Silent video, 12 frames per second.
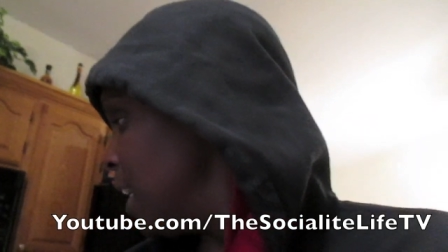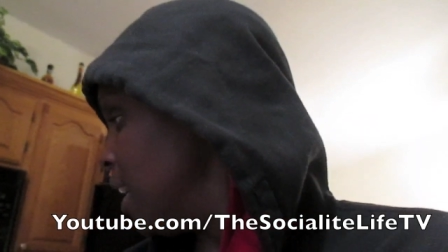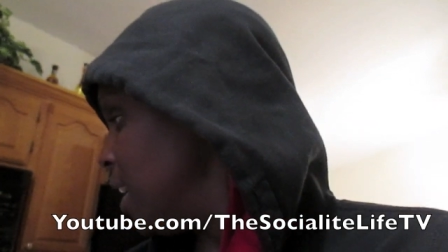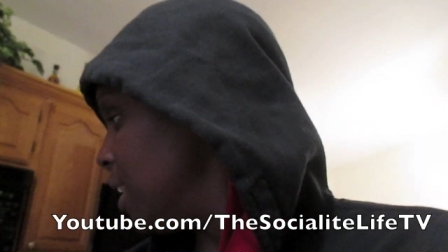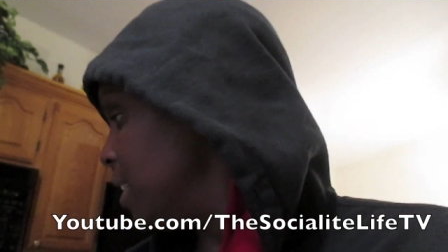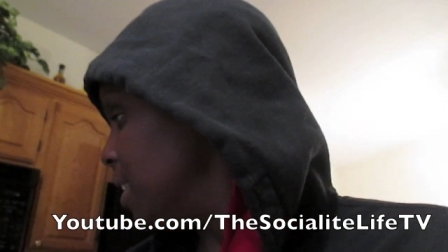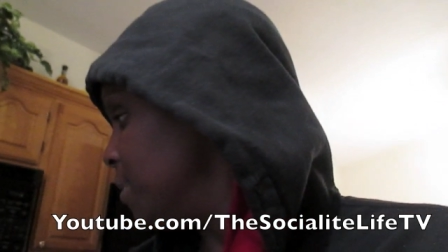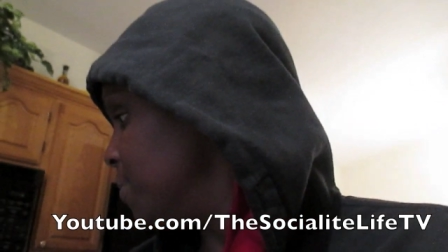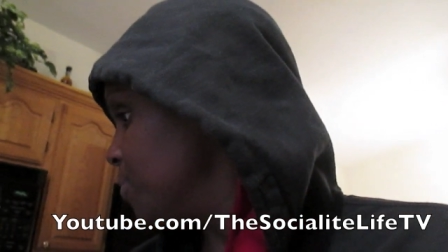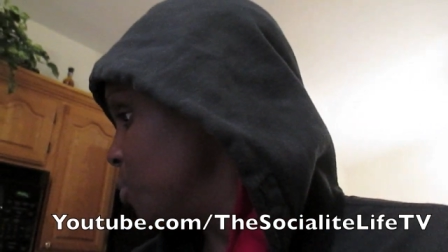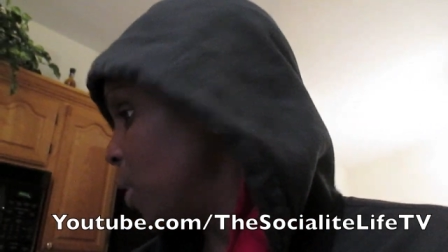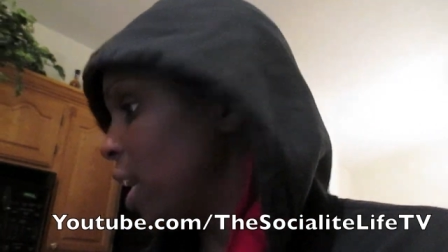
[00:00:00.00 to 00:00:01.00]

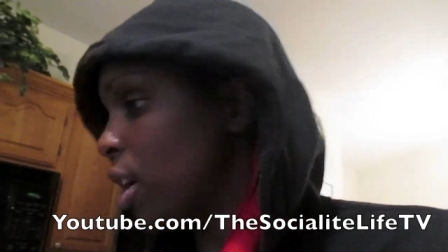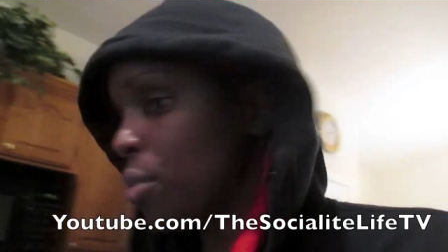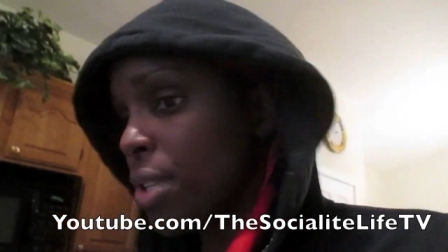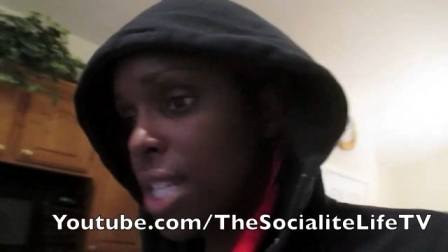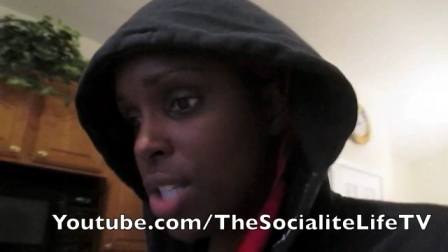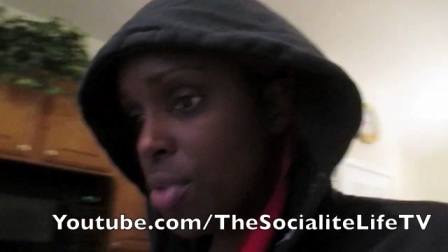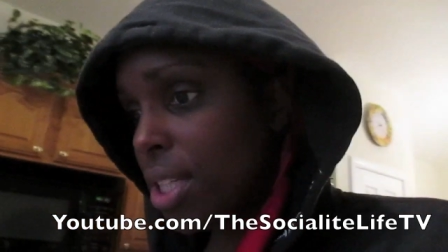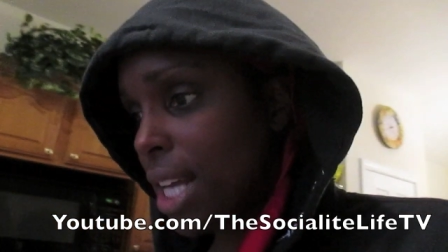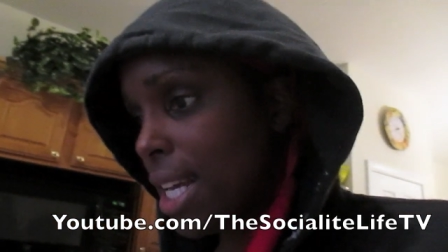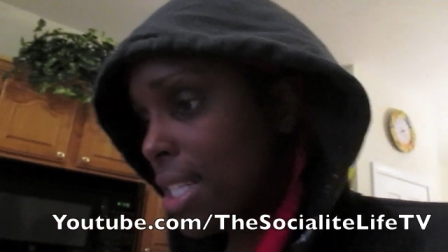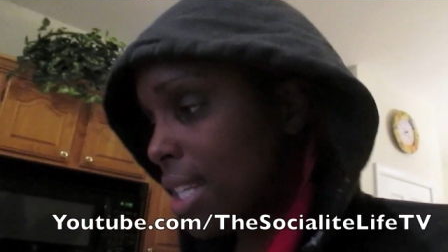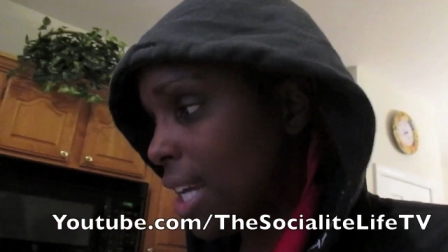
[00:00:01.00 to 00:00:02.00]
um, we had our rotisserie
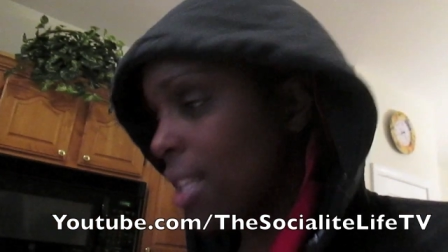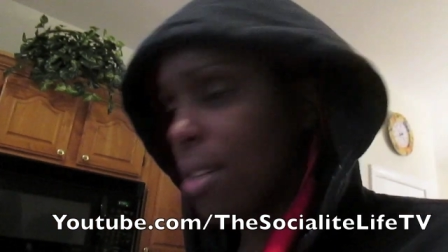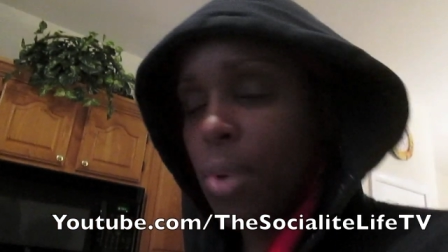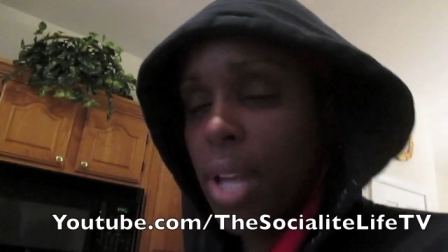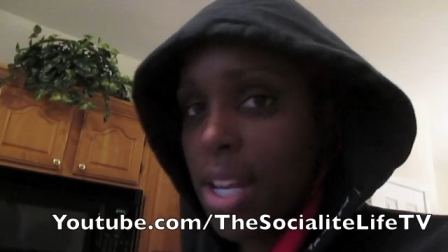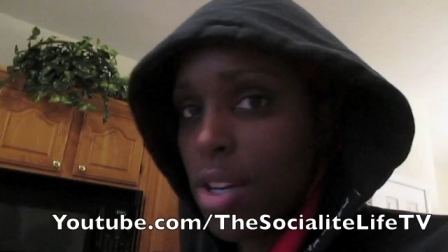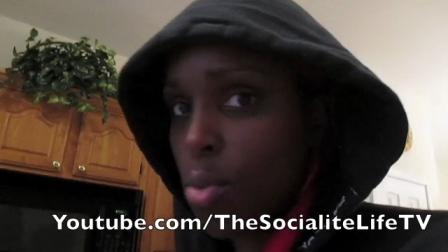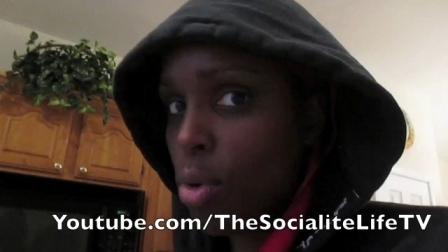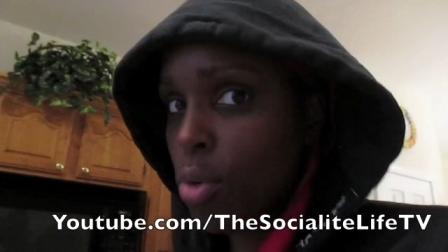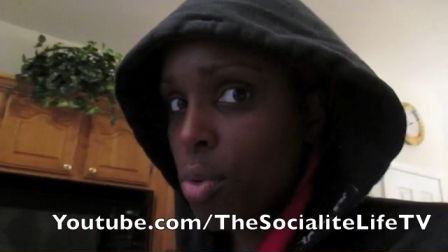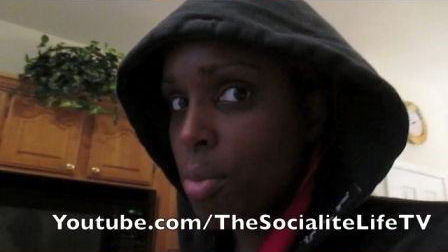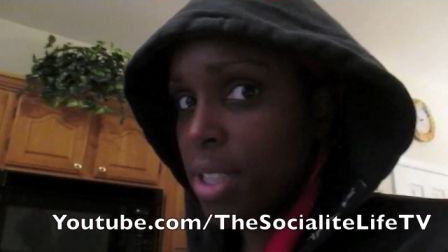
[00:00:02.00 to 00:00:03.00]
last night that we had no
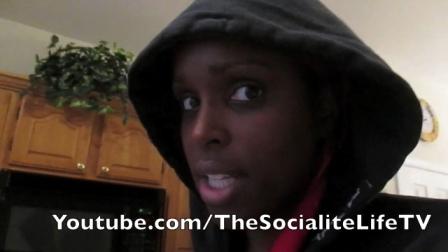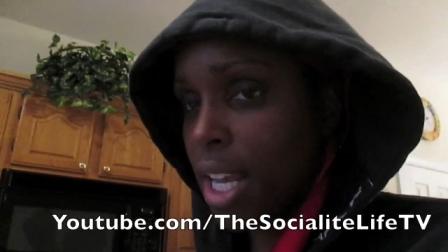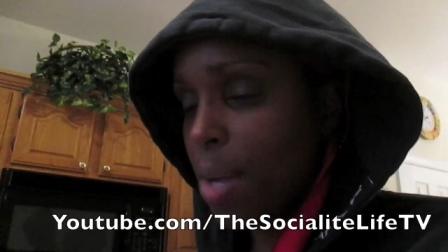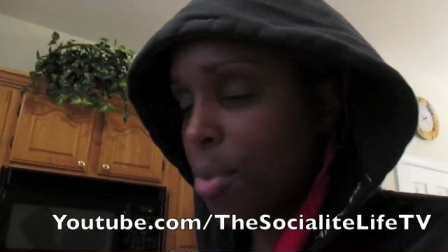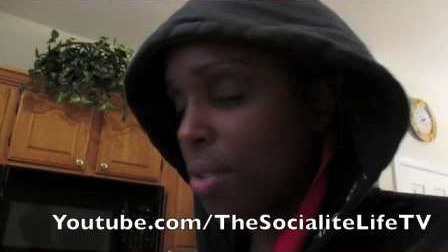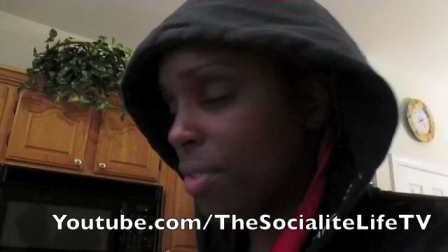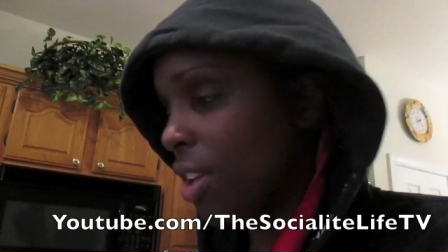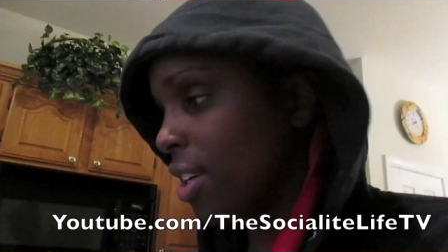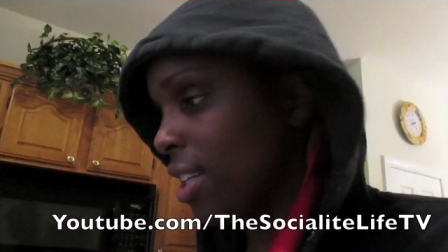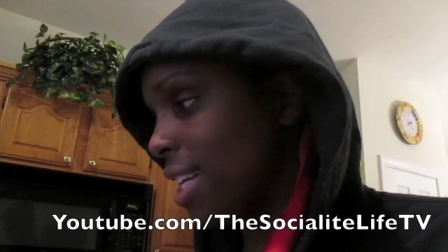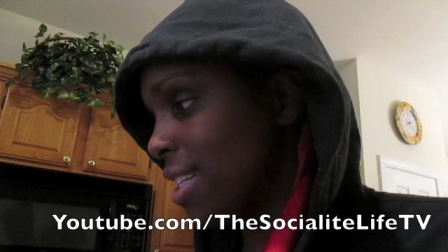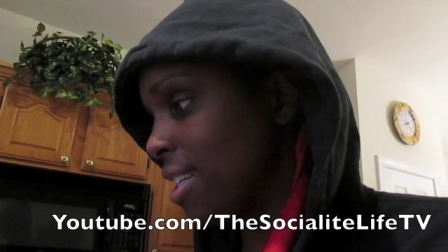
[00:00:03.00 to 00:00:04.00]
more room on the camera to
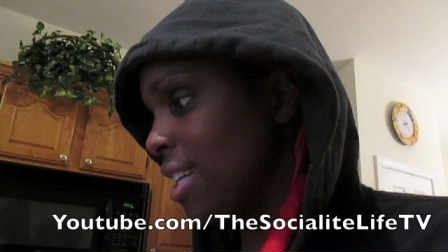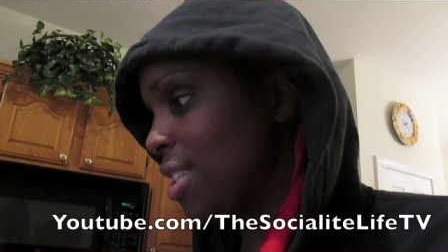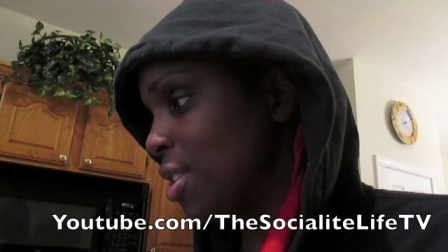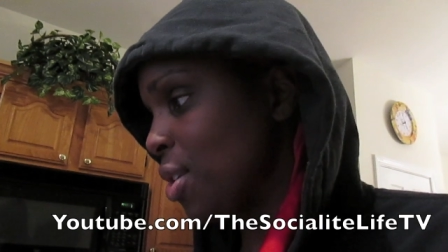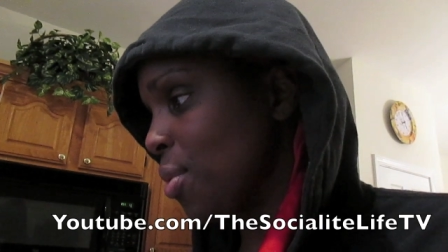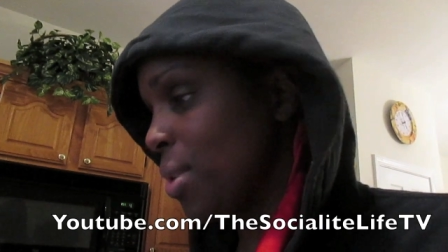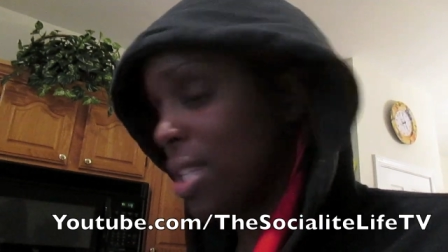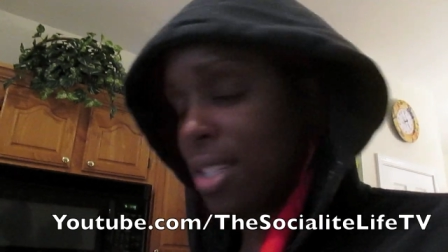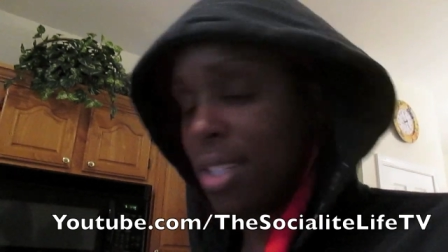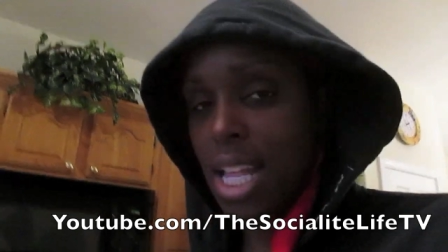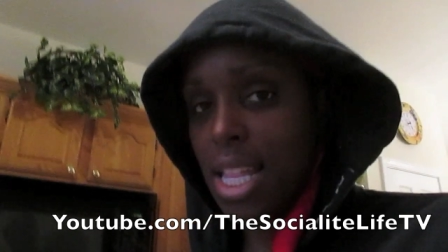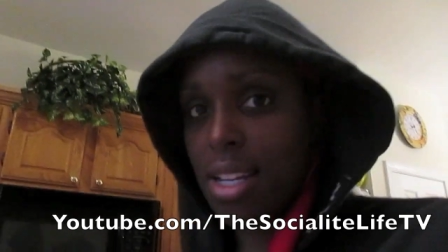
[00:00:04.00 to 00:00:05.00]
vlog last night, so we
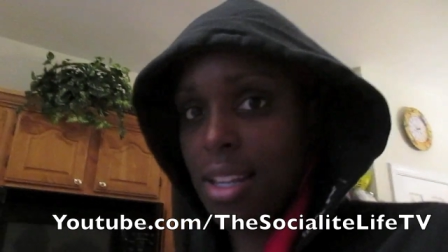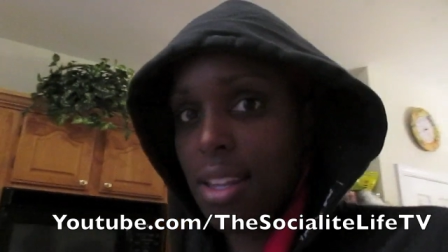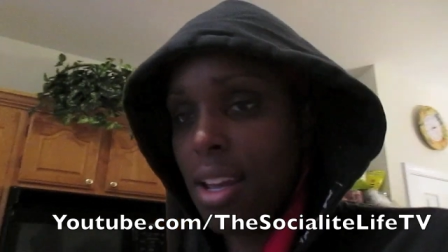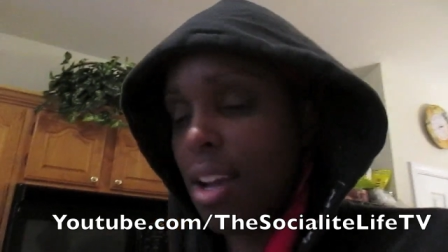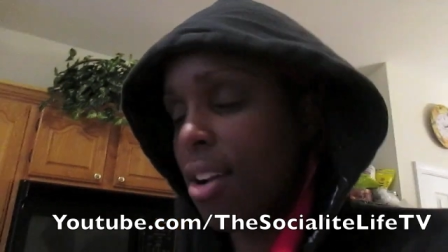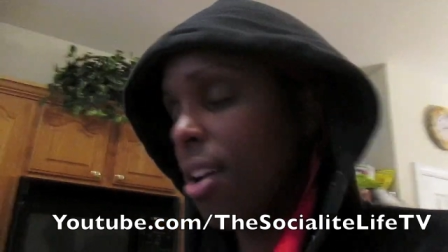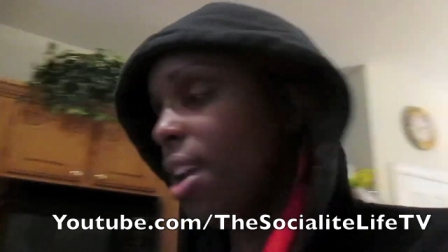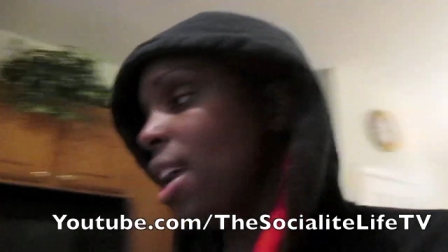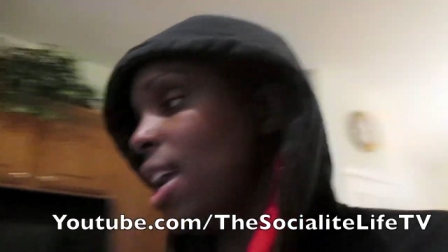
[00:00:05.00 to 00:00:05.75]
just ended it there.